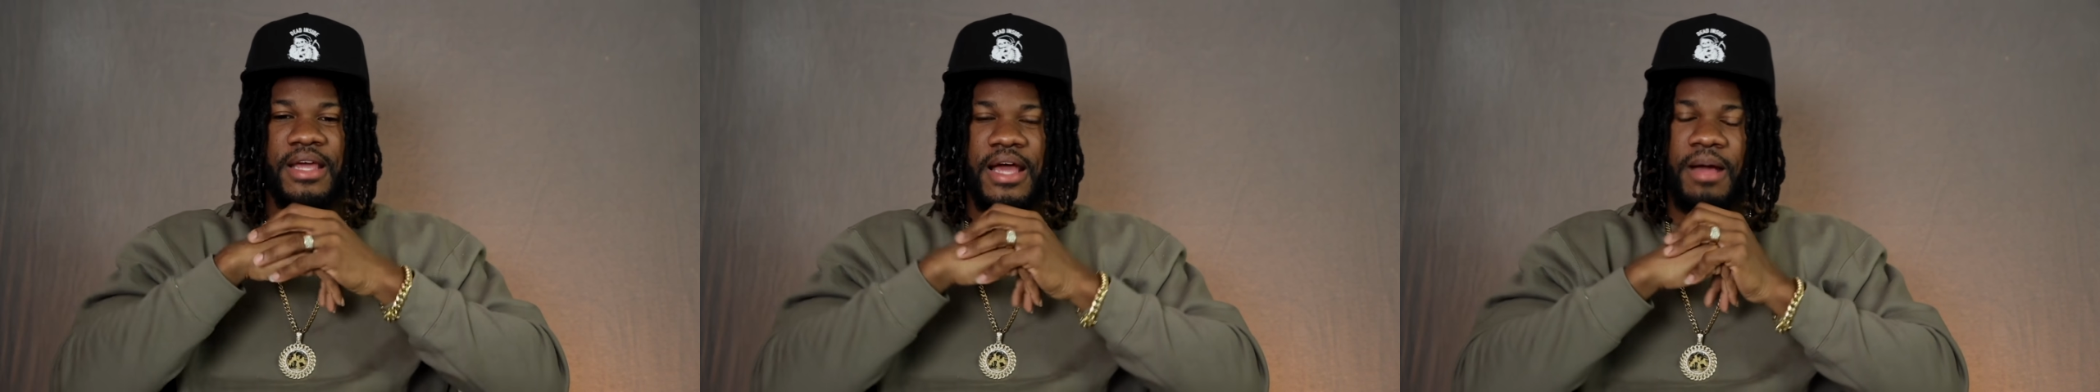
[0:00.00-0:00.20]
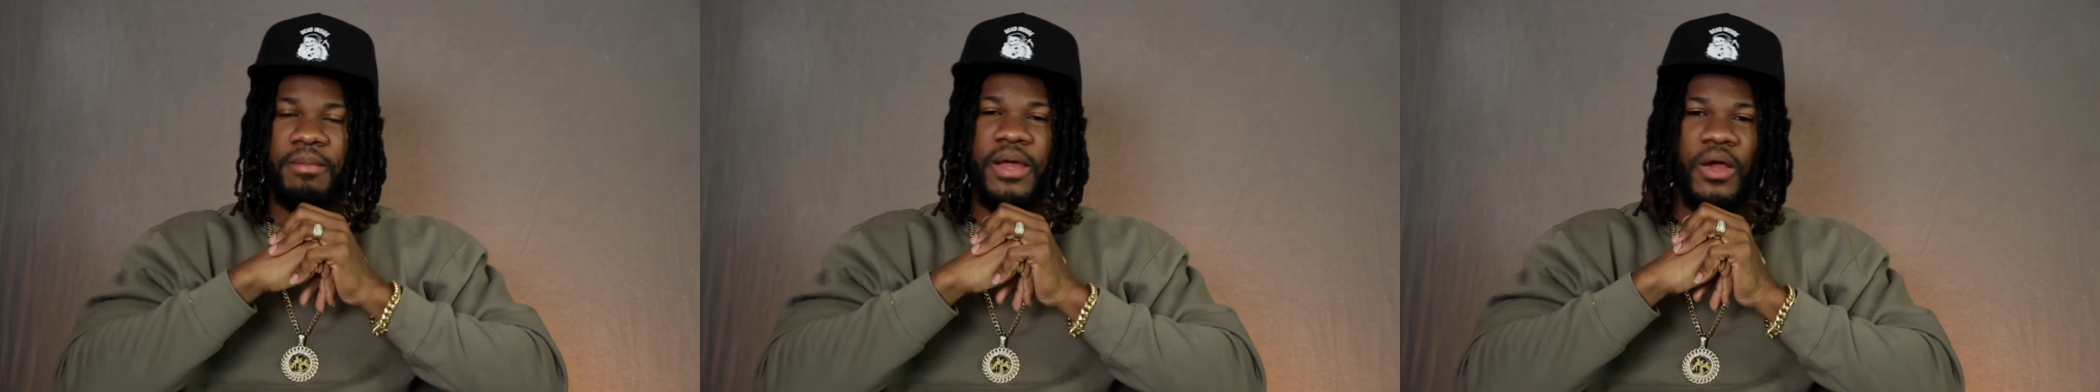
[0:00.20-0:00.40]

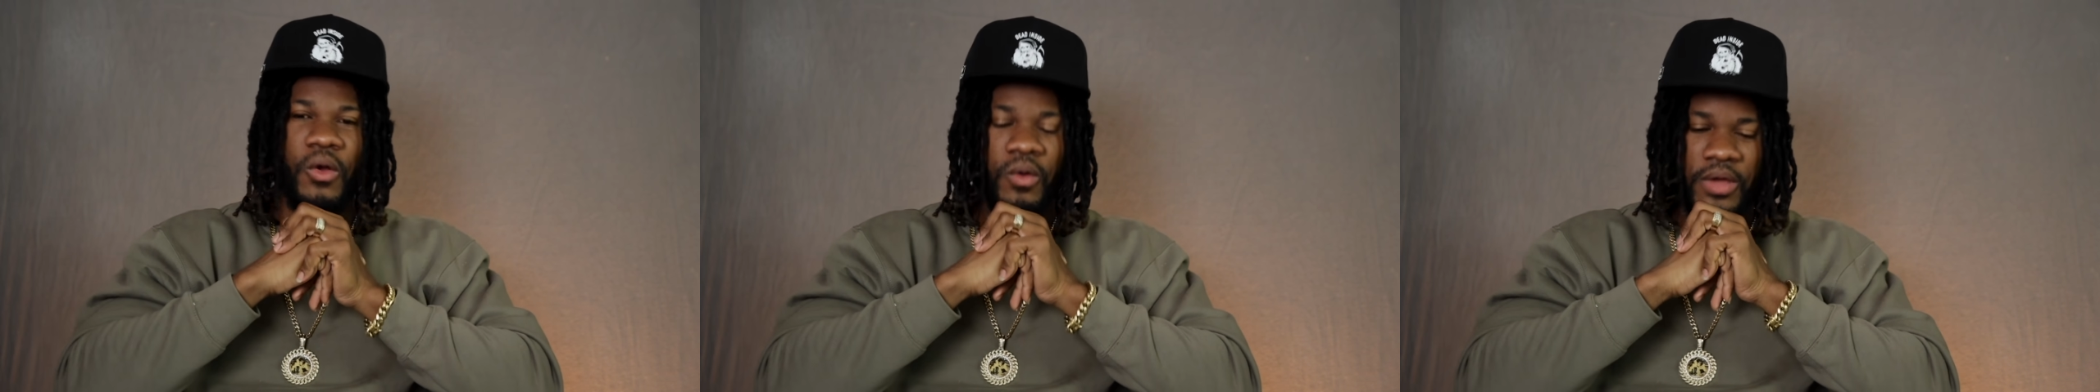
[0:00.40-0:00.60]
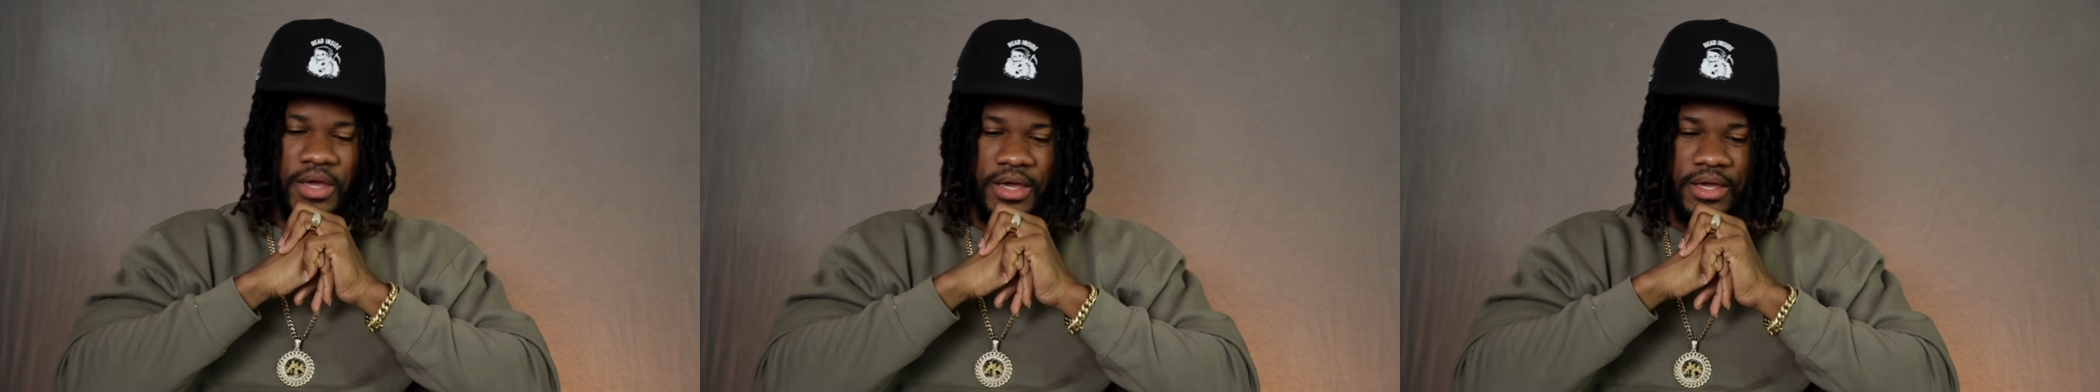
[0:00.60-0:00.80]
I'm like,
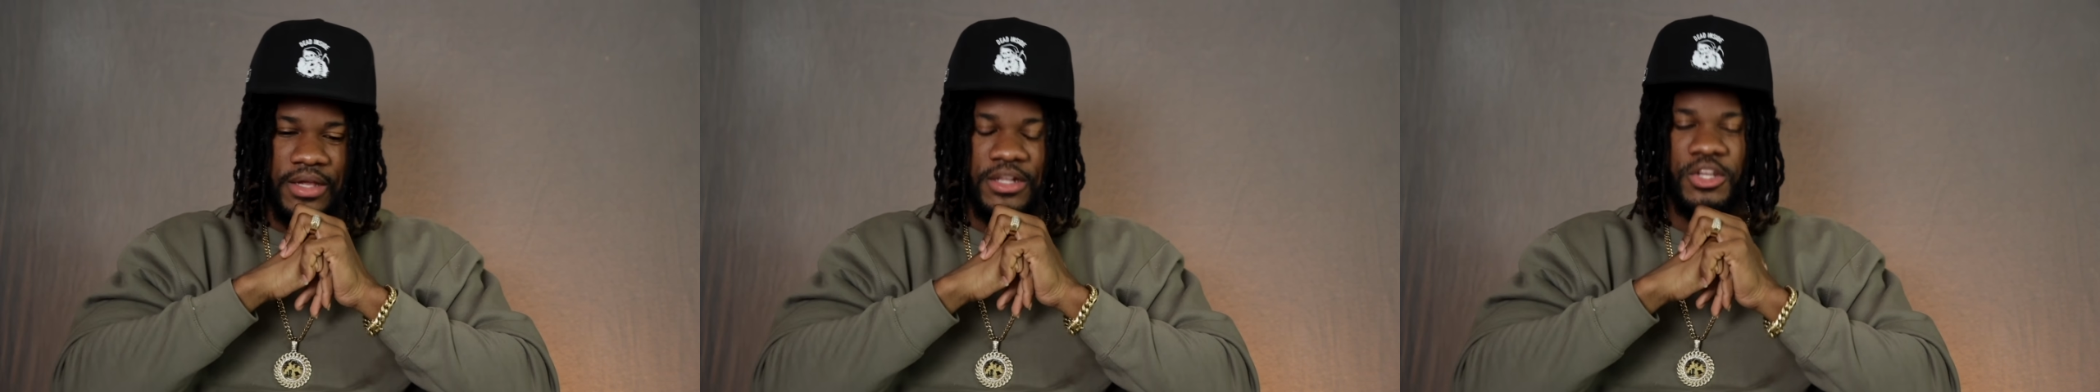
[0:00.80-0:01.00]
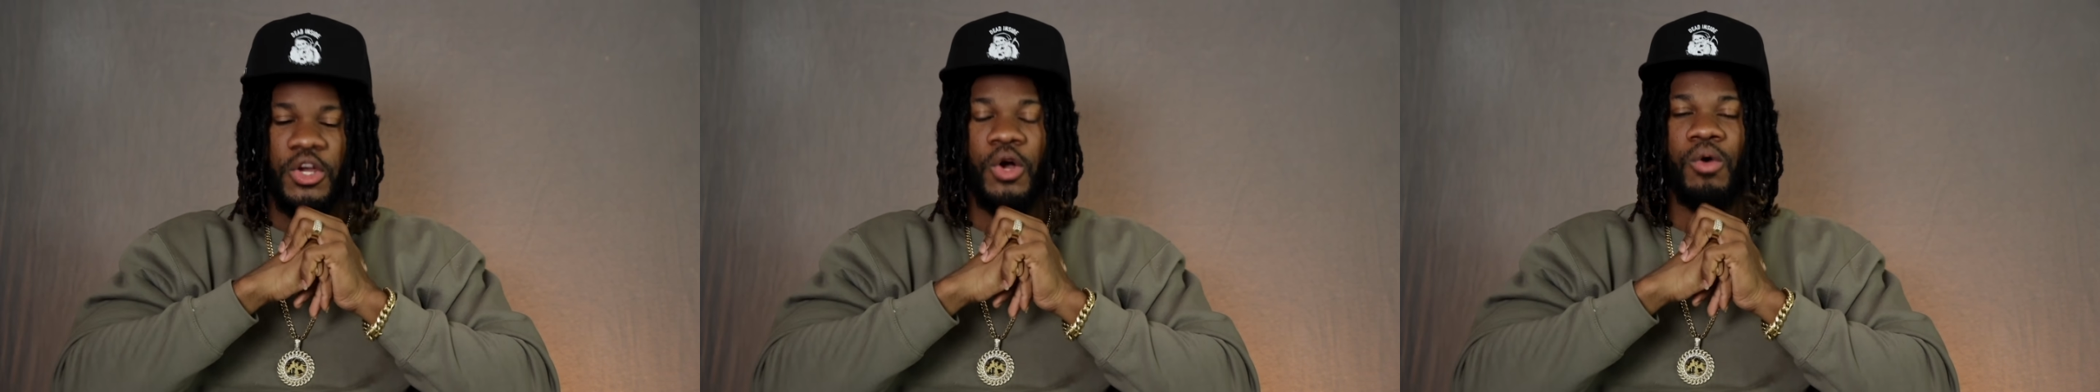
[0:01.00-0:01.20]
okay,
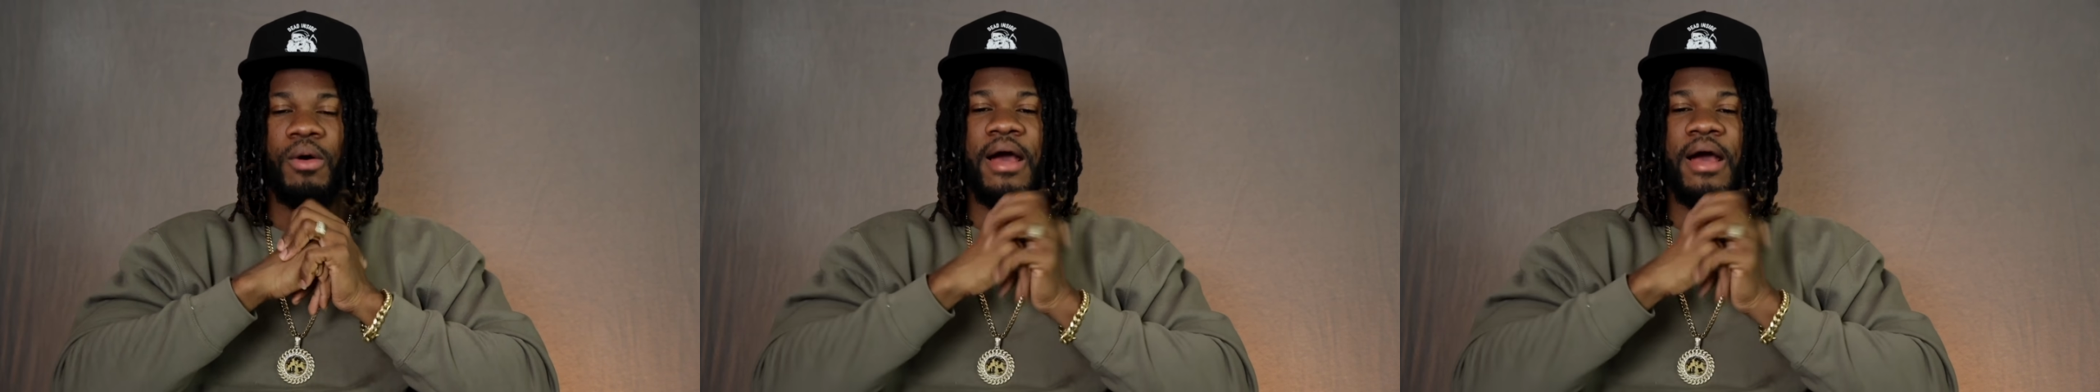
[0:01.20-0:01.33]
no,